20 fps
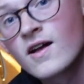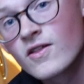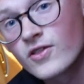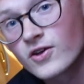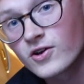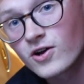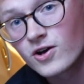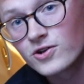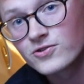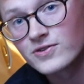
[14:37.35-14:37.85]
the
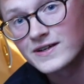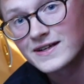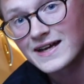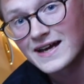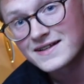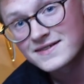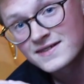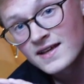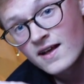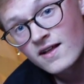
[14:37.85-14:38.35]
colder it
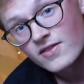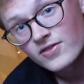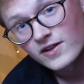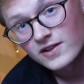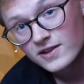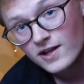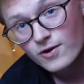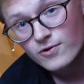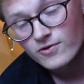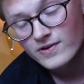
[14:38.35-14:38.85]
gets, the
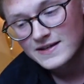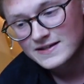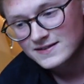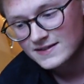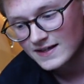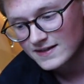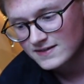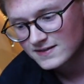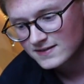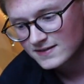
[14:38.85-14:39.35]
lower it sits.